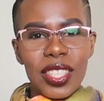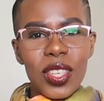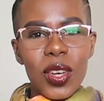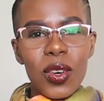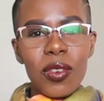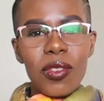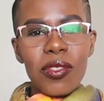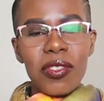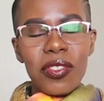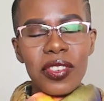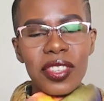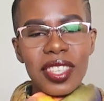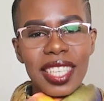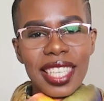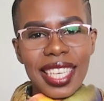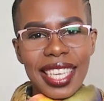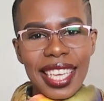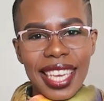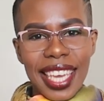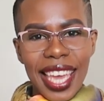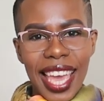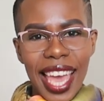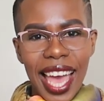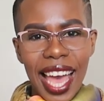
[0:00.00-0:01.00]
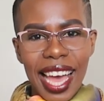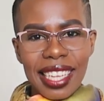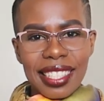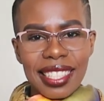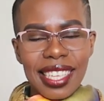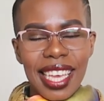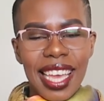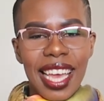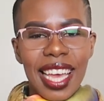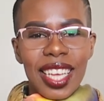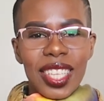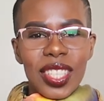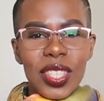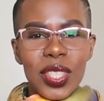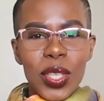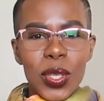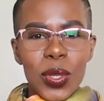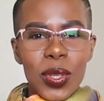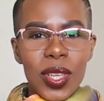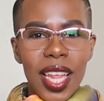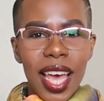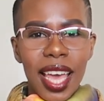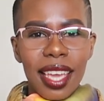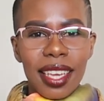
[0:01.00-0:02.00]
Don't forget
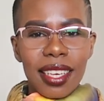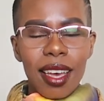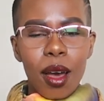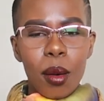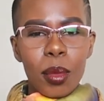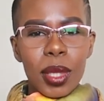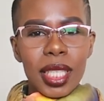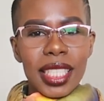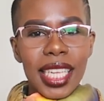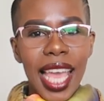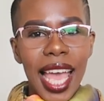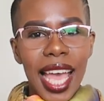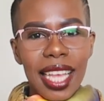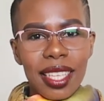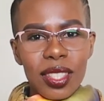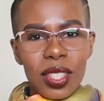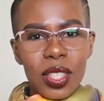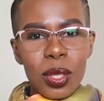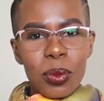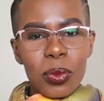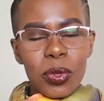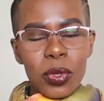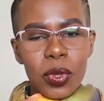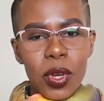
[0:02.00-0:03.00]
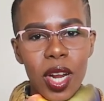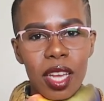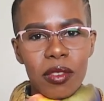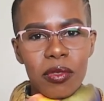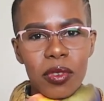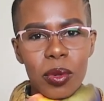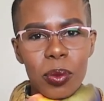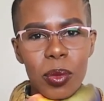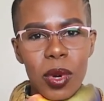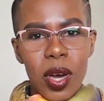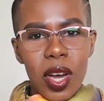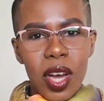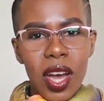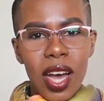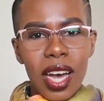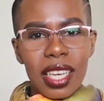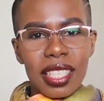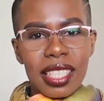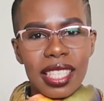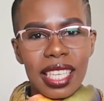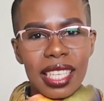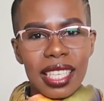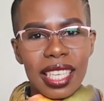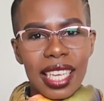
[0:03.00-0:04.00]
to like, comment, and subscribe for more
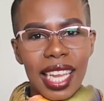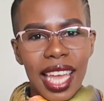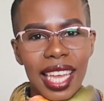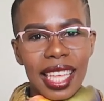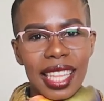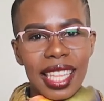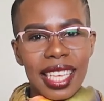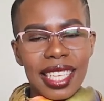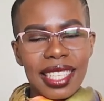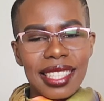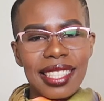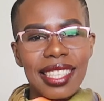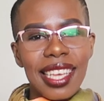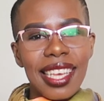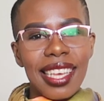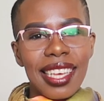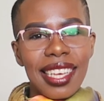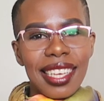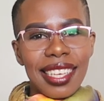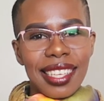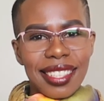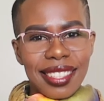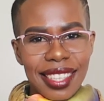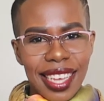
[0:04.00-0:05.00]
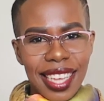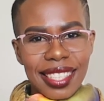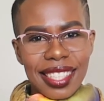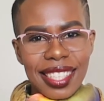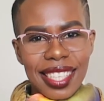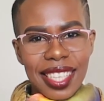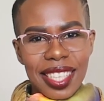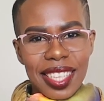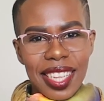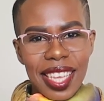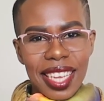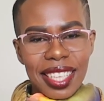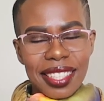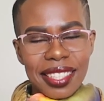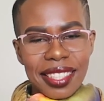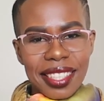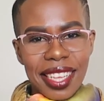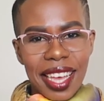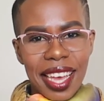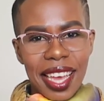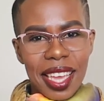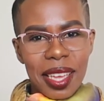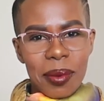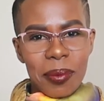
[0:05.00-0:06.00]
content like this. Until next
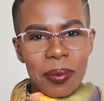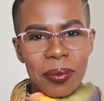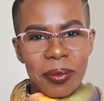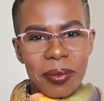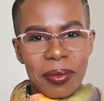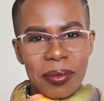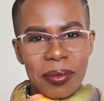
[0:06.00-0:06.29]
time,